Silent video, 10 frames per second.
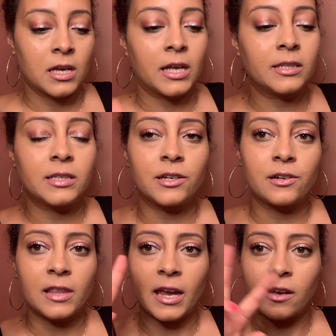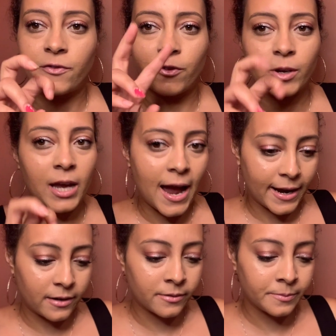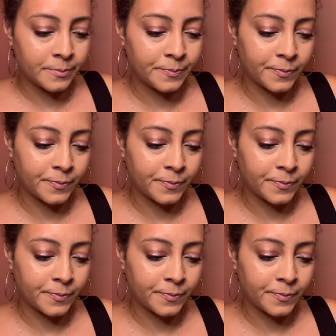considered like a free item